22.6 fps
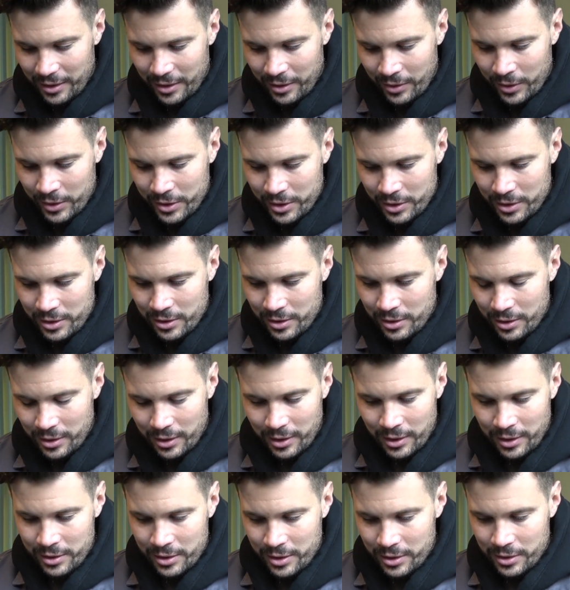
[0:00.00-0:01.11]
I
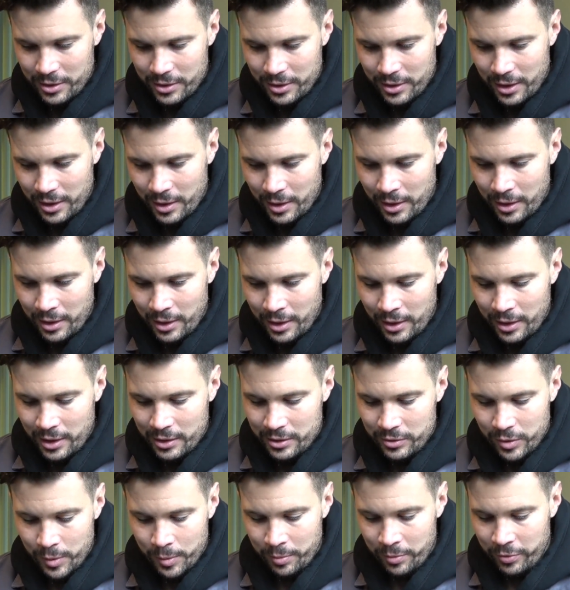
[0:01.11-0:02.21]
just get
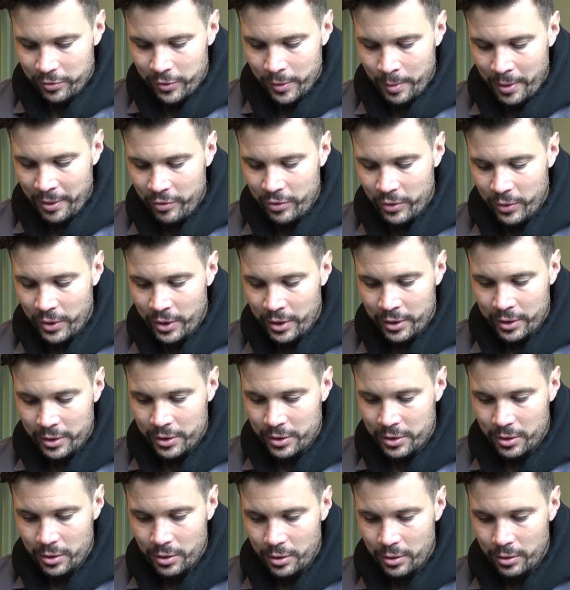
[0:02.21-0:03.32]
ideas from everywhere, and